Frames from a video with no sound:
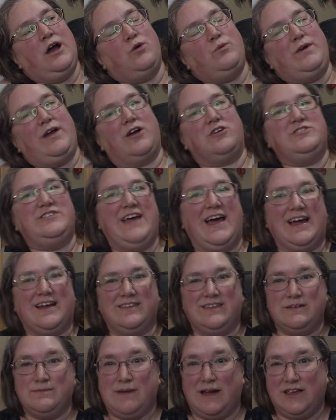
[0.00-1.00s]
we are
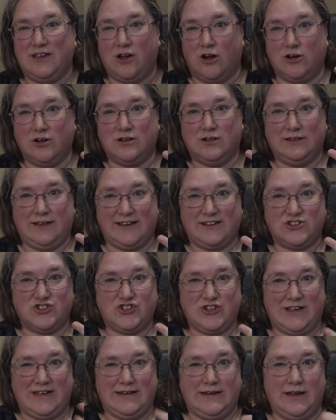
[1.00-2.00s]
tackling my yarn
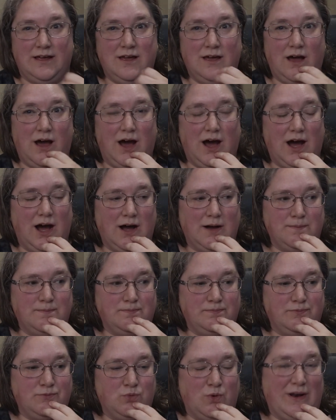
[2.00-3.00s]
collection,
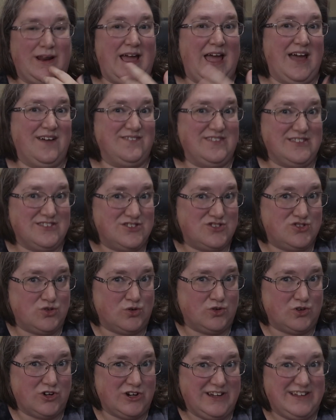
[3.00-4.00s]
what I have in
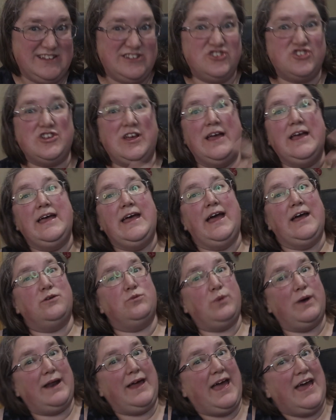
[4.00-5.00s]
storage, and
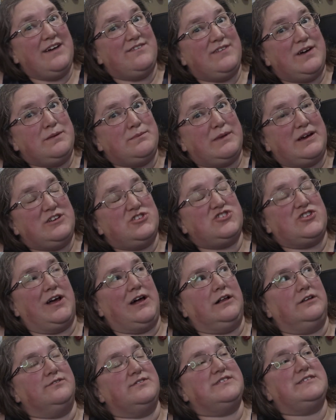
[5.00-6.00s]
what I have on my
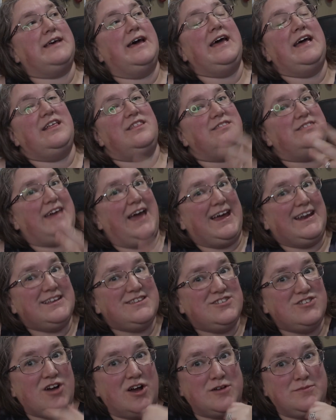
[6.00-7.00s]
shelves. That
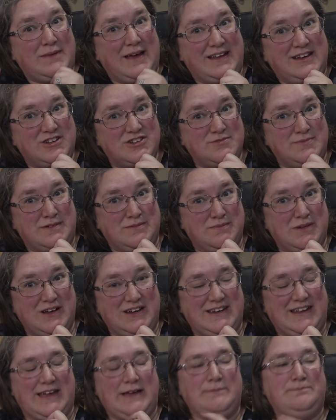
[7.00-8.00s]
is Yarn Management
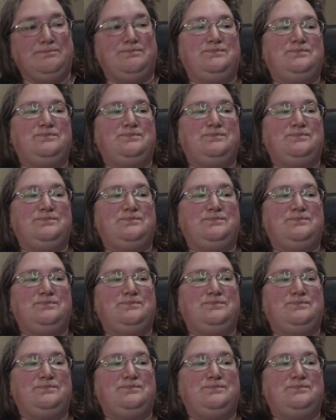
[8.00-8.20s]
Monday.